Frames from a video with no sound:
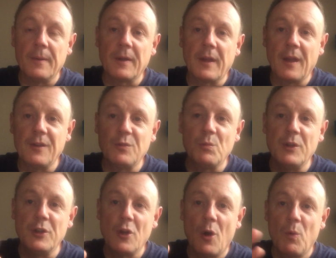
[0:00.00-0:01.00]
Okay, so we
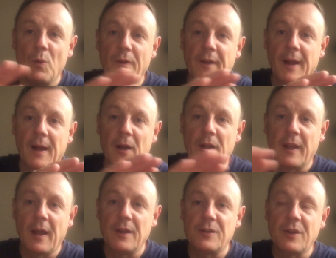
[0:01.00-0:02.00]
know all of that.
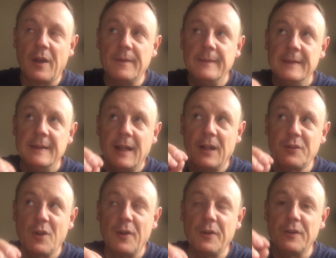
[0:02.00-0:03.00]
Okay, so that's
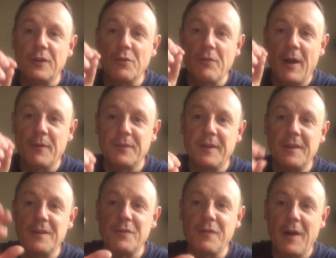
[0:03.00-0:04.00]
kind of the
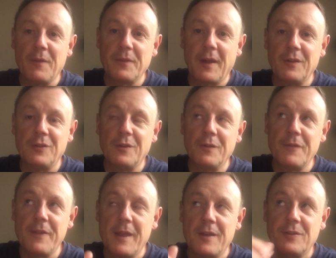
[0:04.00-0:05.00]
grounding, the foundation of
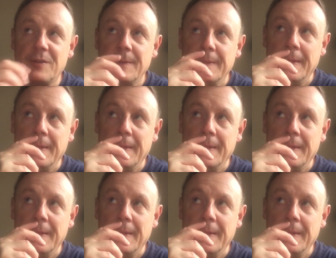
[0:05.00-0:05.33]
this.